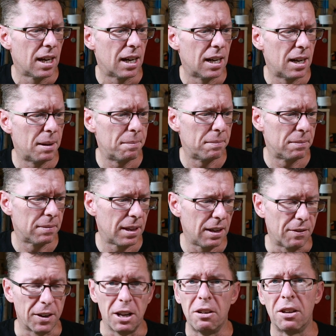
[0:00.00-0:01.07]
Um,
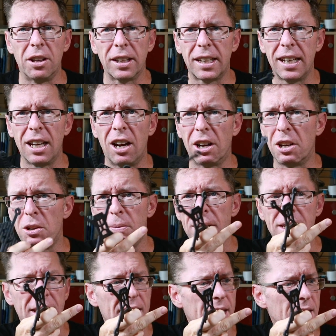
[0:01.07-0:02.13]
if I don't like it I can
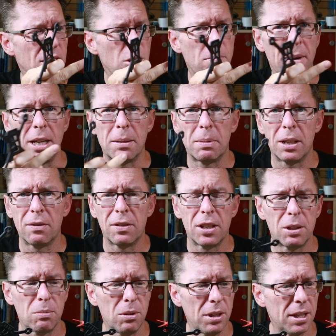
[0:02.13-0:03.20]
always get a new base plate for
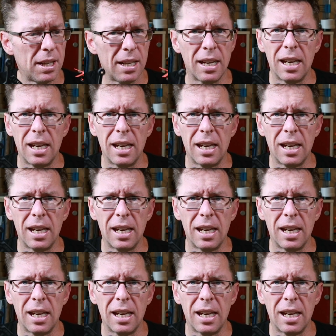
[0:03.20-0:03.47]
this one.